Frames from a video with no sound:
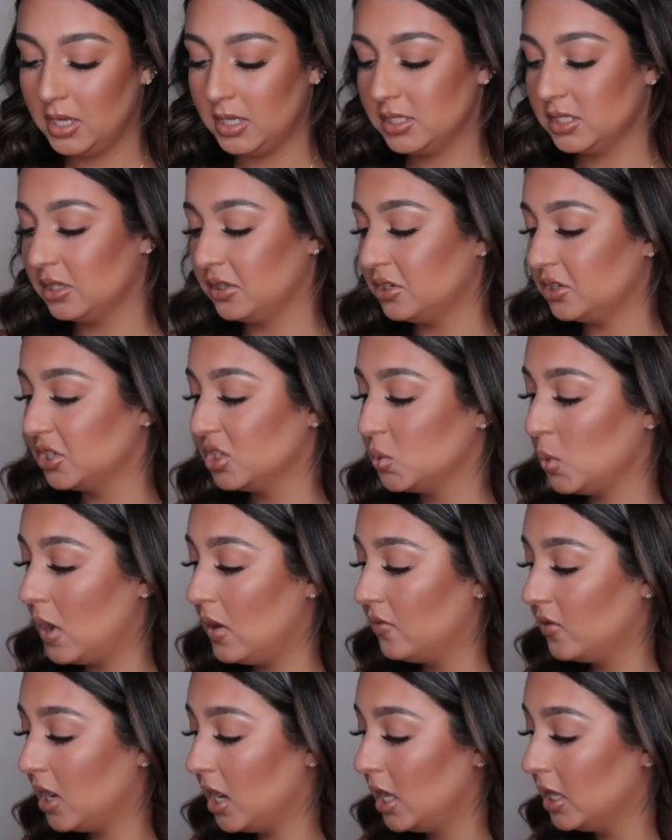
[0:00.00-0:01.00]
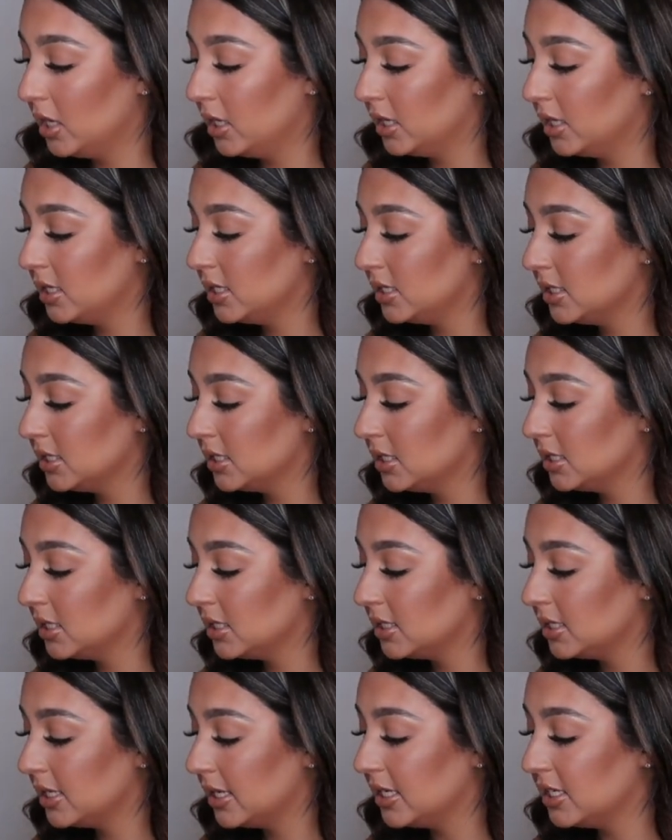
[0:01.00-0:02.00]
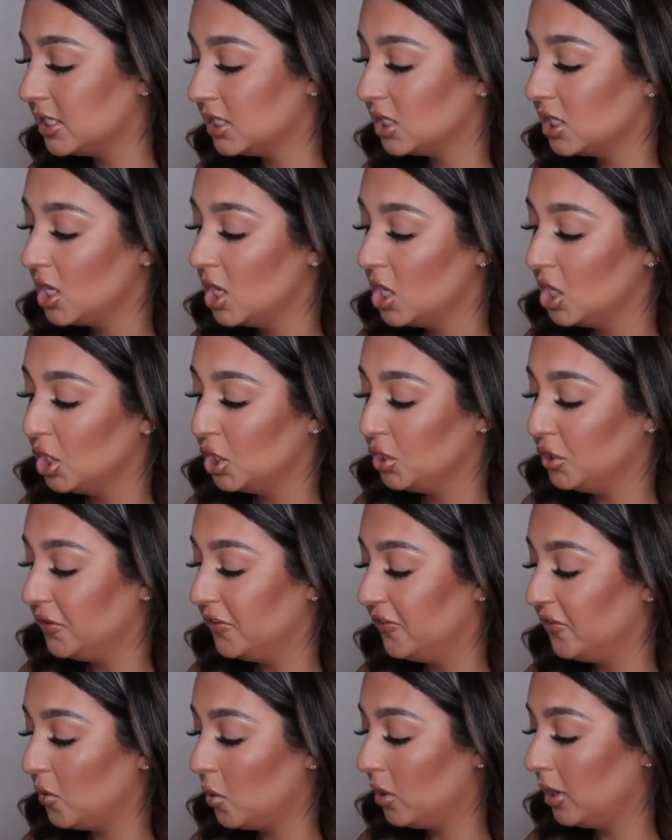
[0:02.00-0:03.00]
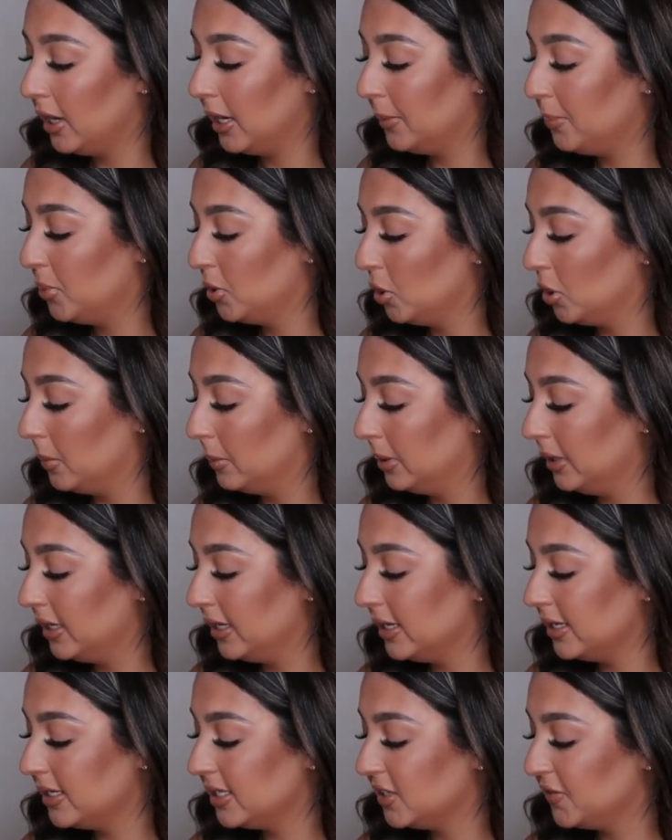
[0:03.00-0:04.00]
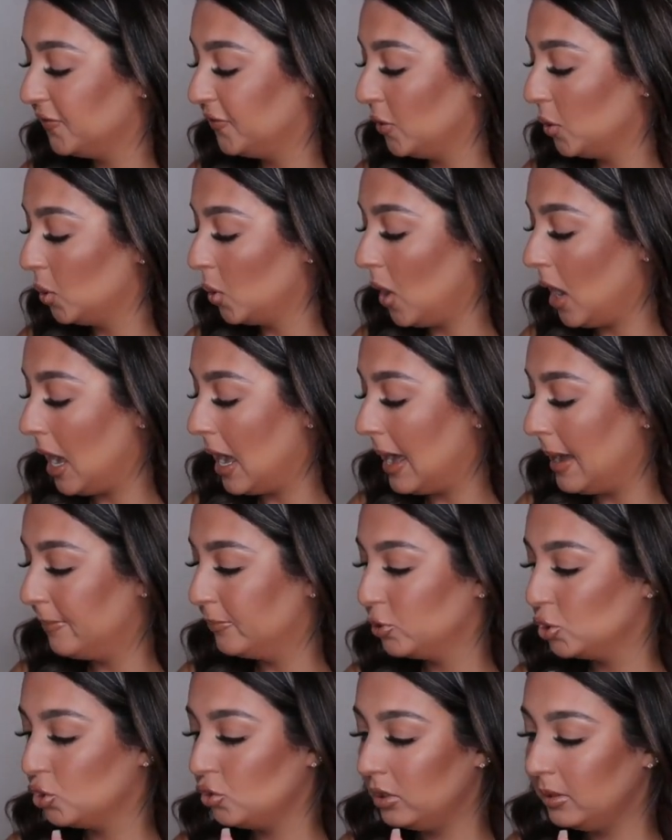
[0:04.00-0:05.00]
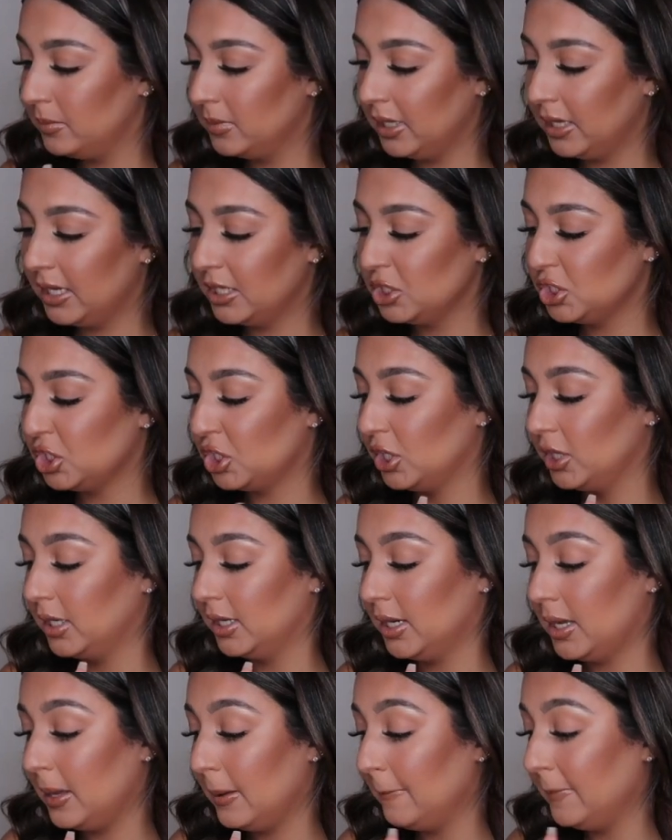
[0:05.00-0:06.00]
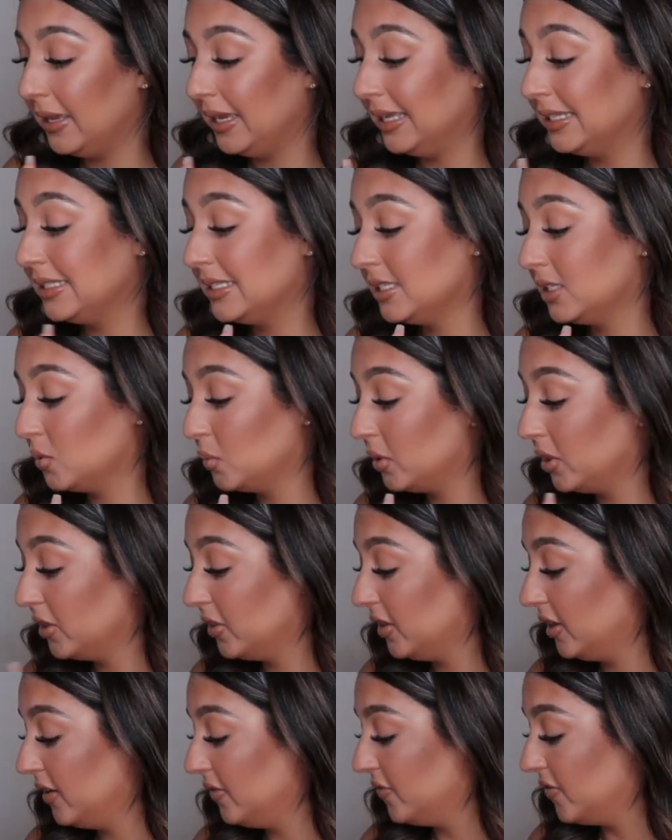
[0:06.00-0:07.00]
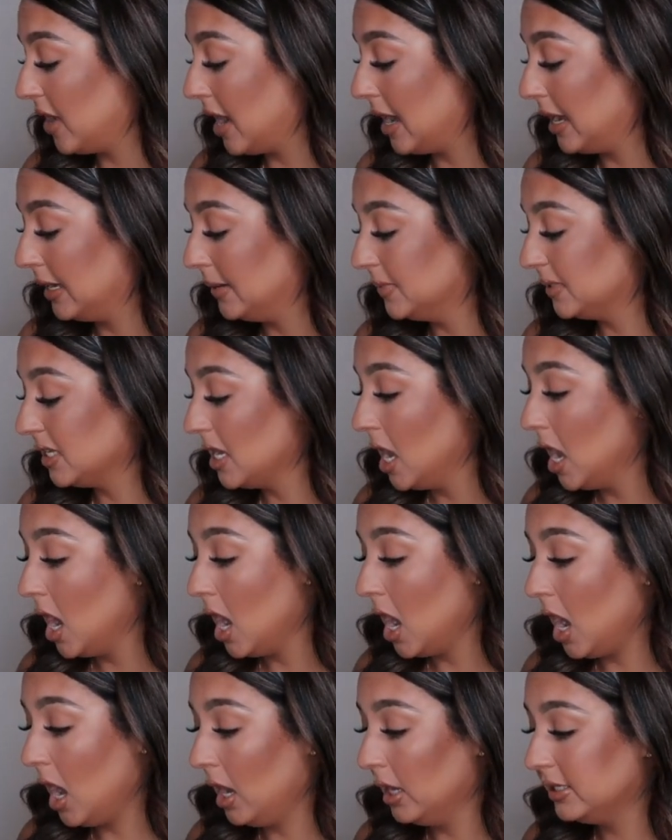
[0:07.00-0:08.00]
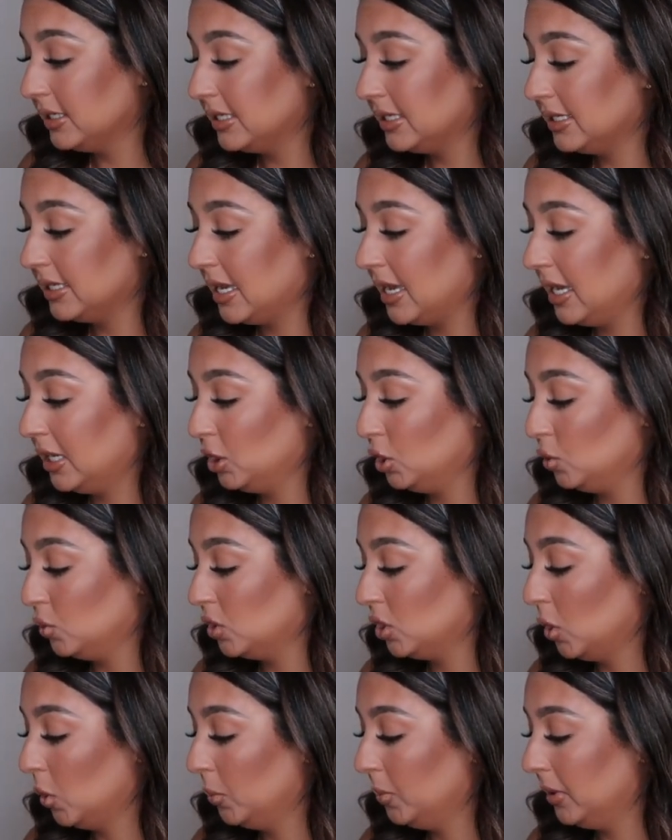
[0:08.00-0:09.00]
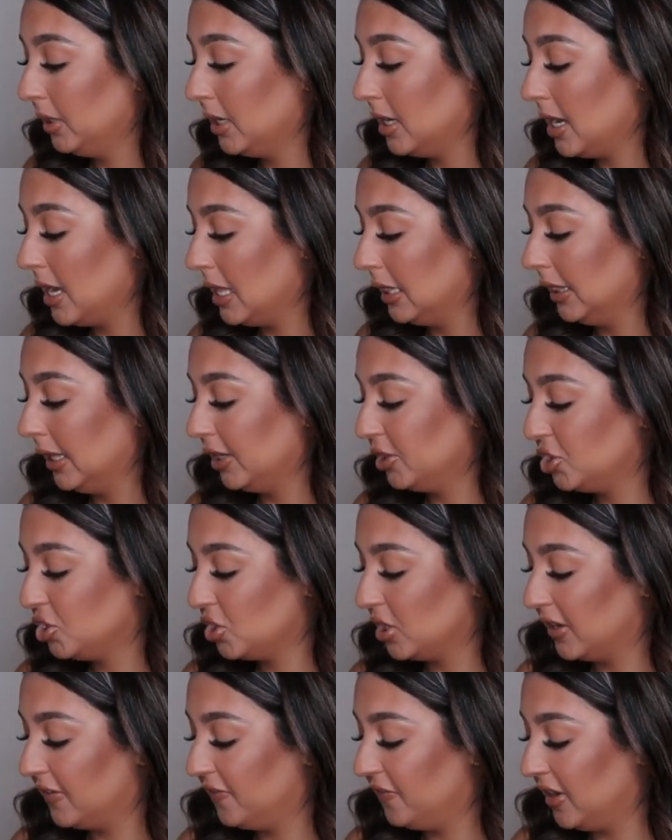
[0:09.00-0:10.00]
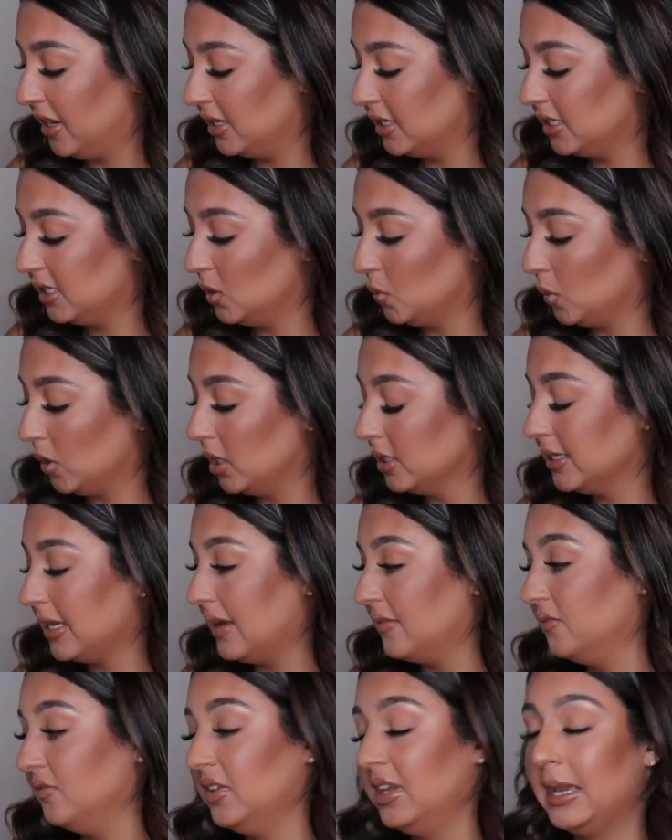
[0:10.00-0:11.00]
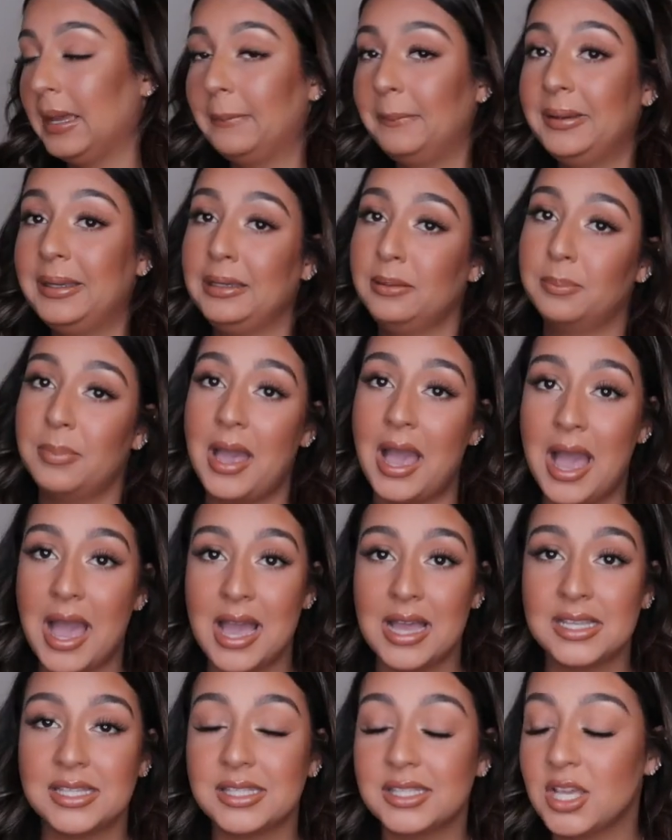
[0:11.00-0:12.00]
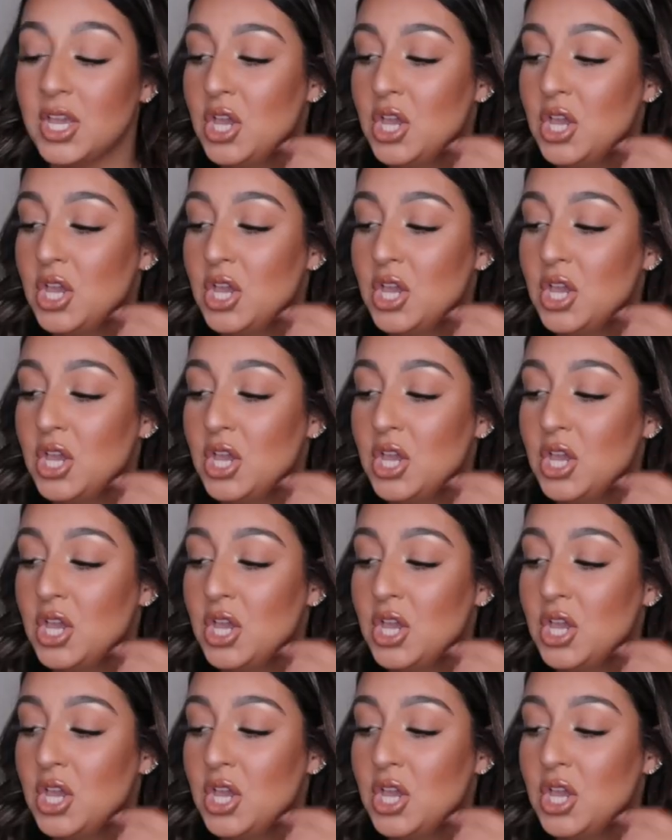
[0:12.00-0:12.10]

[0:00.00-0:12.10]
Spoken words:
So there's 12 colors. This says euphoric, pure bliss, photo op, dreamland, turn it up, insta-worthy, vibes, onset, utopia, electric, fantasy world, and VIP pass.